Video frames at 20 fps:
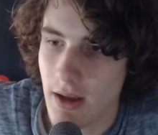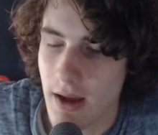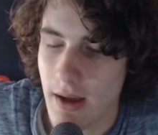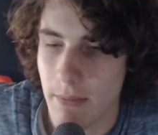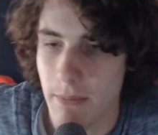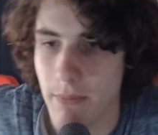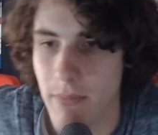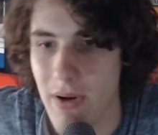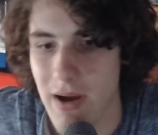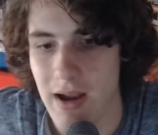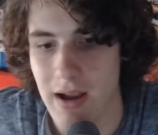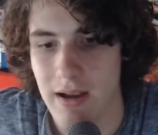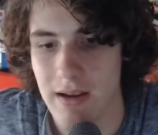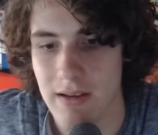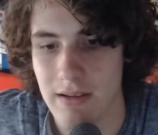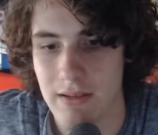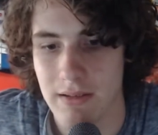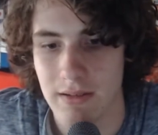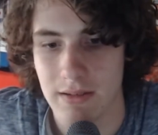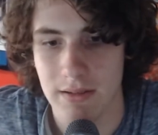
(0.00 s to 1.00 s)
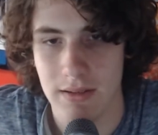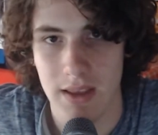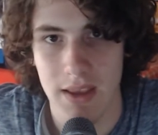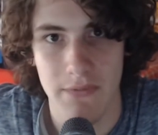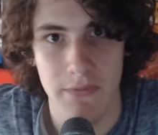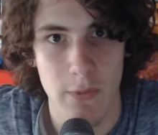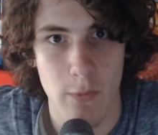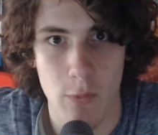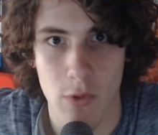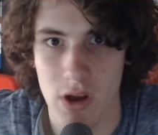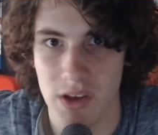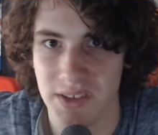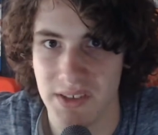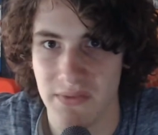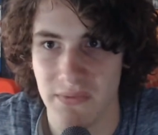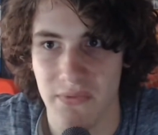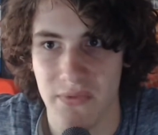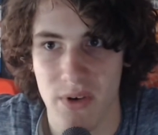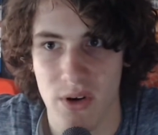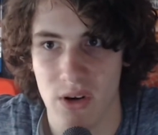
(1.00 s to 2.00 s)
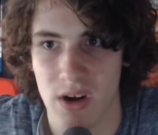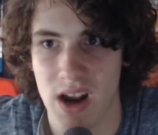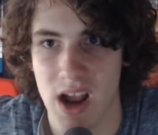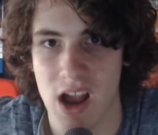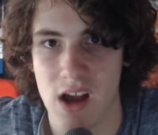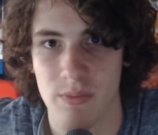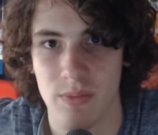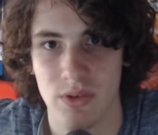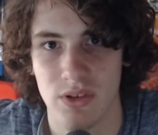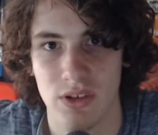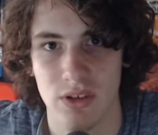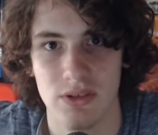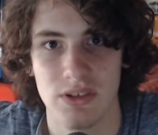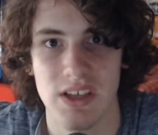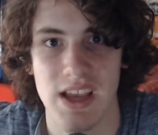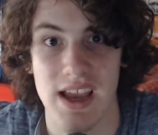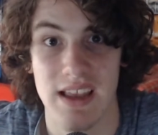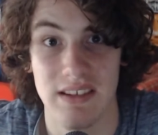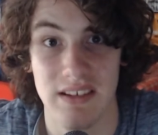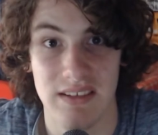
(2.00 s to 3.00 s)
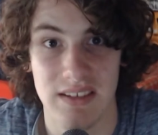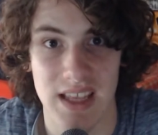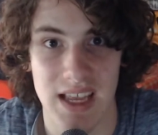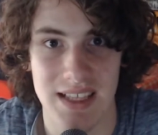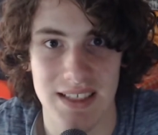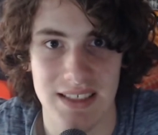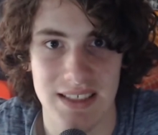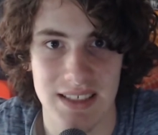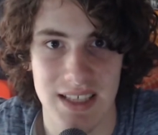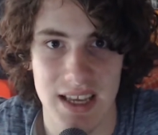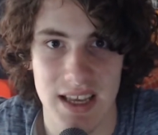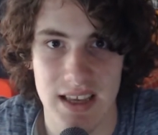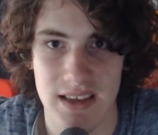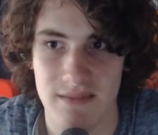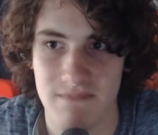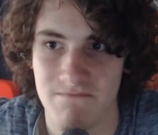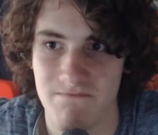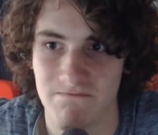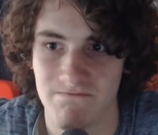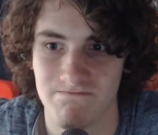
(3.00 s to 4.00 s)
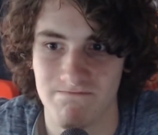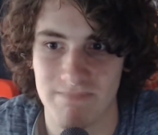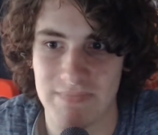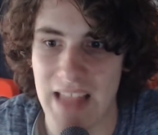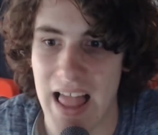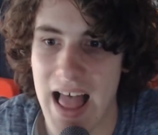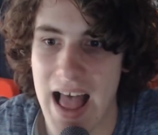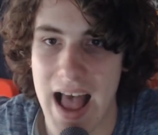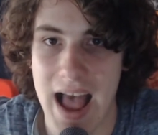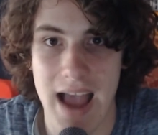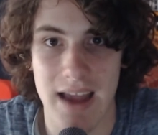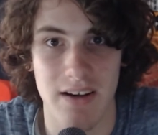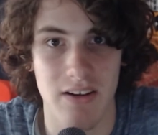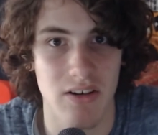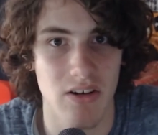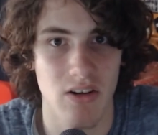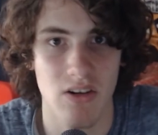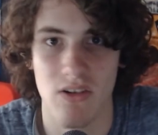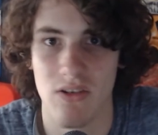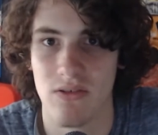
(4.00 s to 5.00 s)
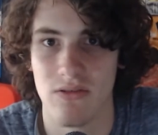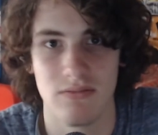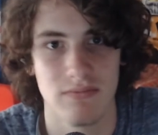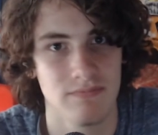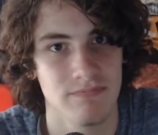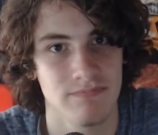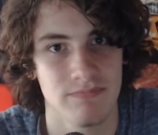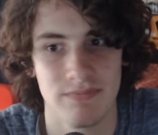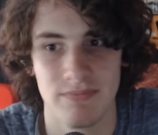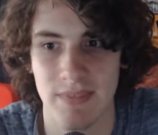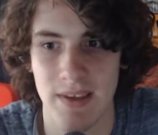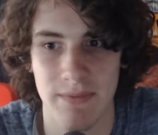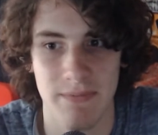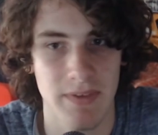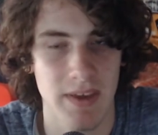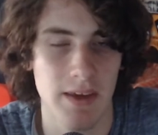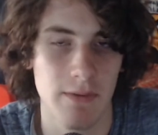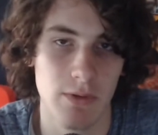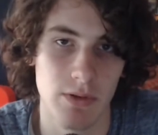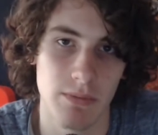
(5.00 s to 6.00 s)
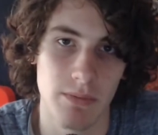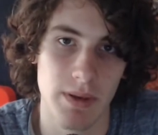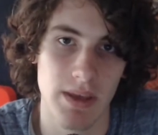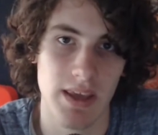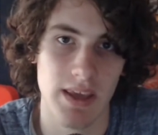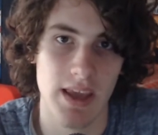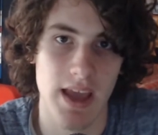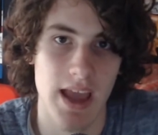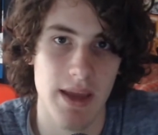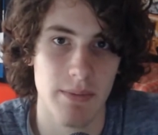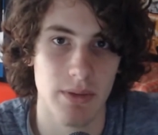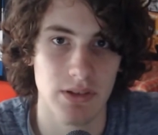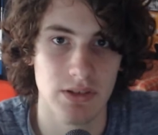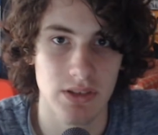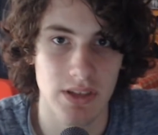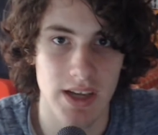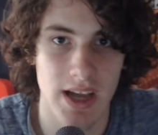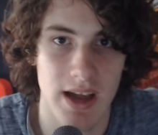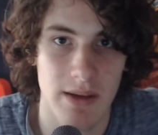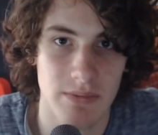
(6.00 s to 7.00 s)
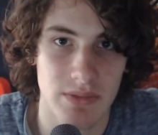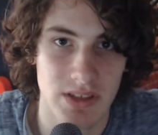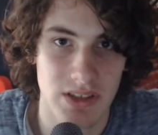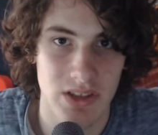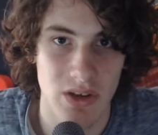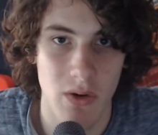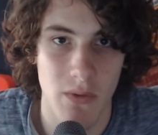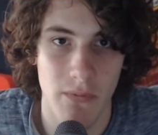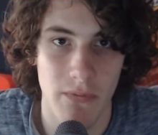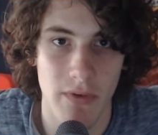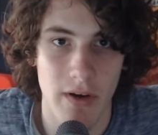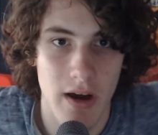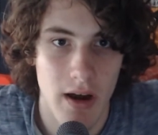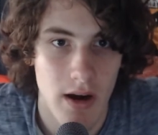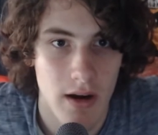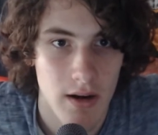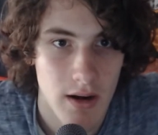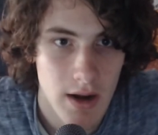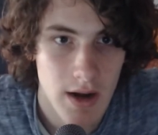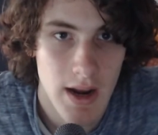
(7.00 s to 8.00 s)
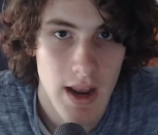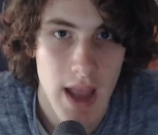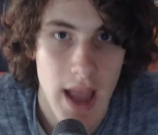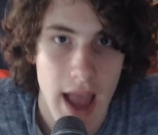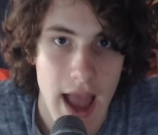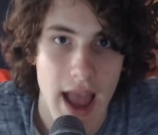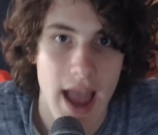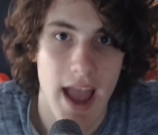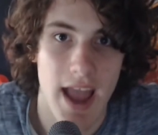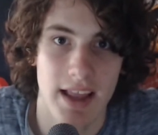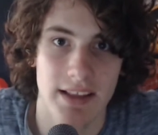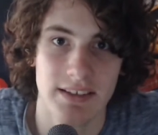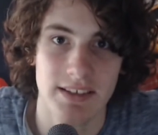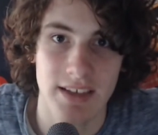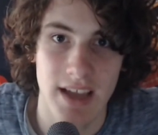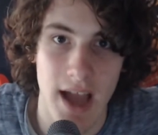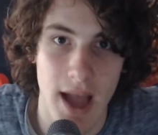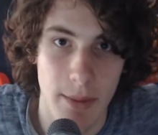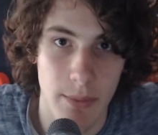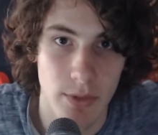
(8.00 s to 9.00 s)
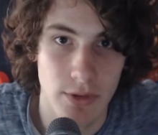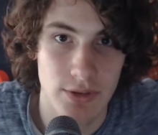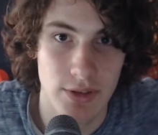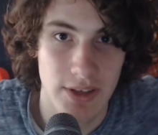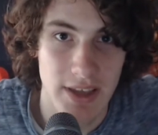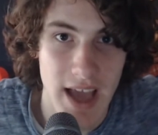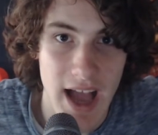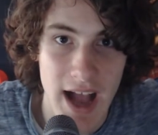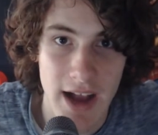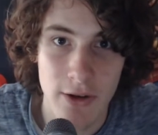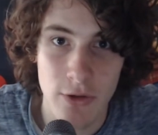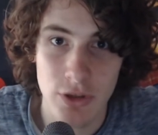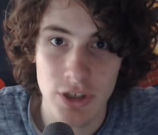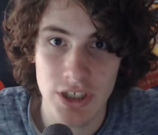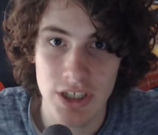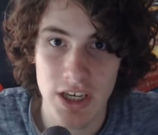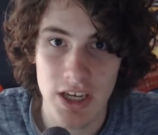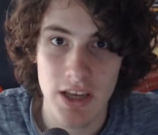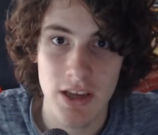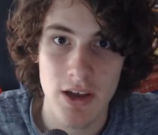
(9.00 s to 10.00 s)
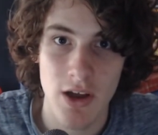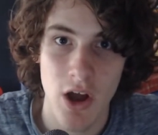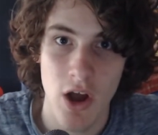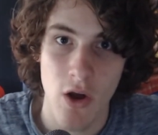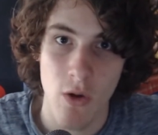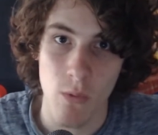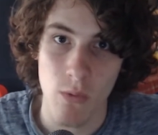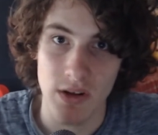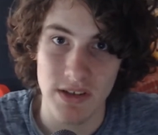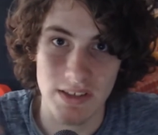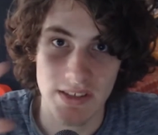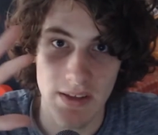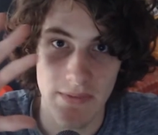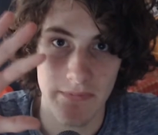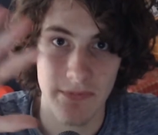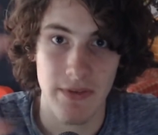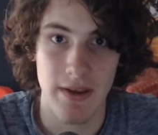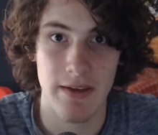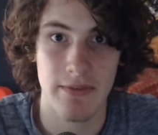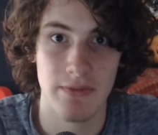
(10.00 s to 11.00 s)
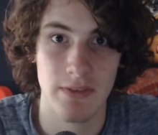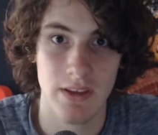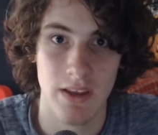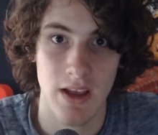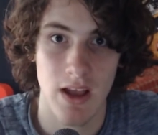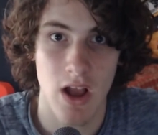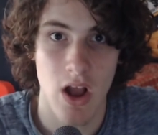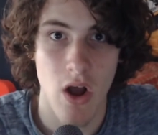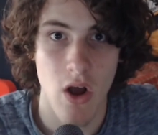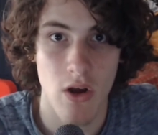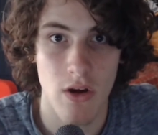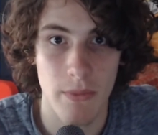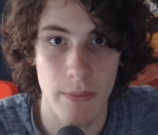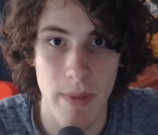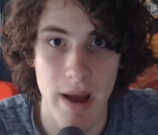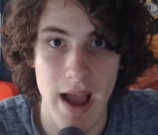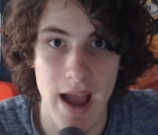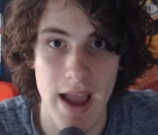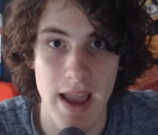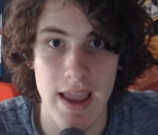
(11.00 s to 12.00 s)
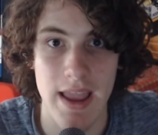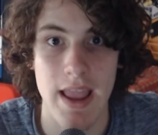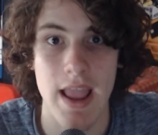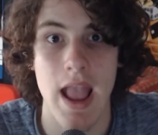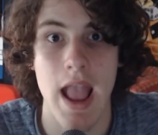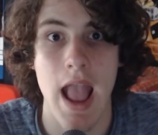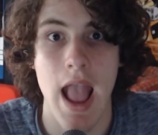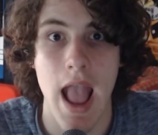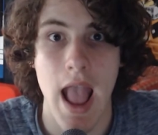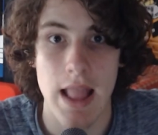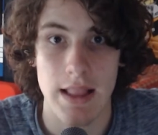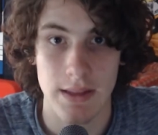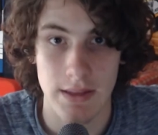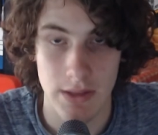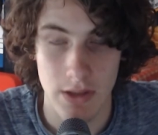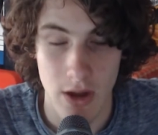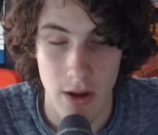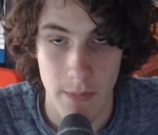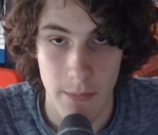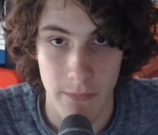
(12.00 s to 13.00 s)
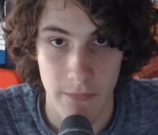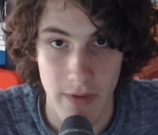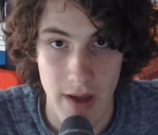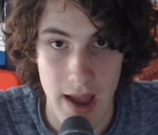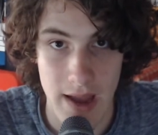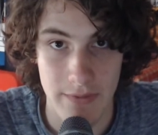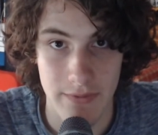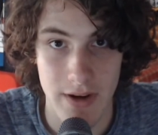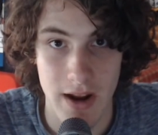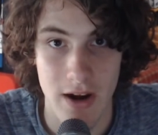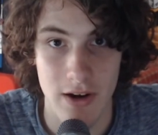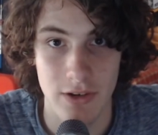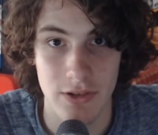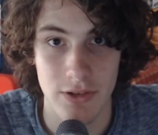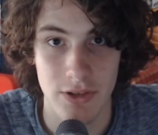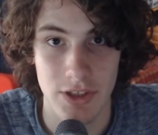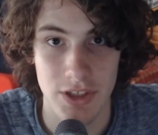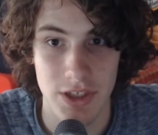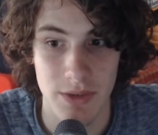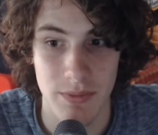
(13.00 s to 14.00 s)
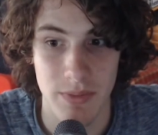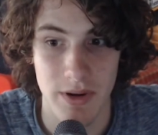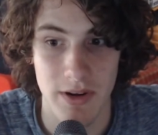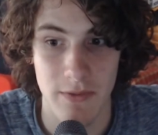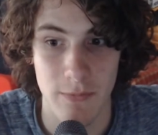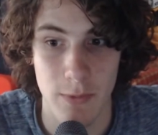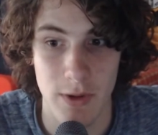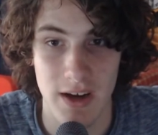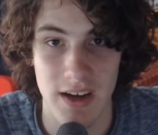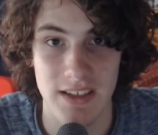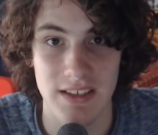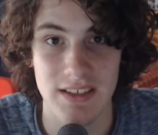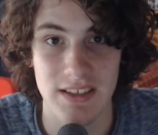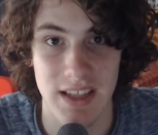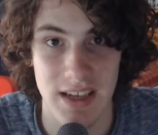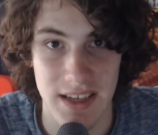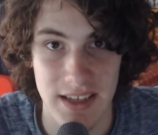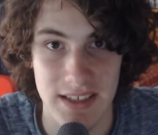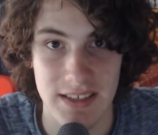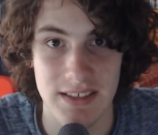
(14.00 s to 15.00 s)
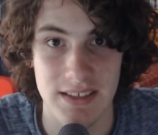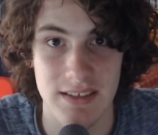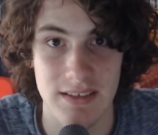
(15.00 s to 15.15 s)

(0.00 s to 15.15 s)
But if it wasn't for Kabuto's Edo Tensei, I don't know if he would be able to come so far. And Kabuto Yakushi was the 5th on my top 5 Naruto Shippuden villains list.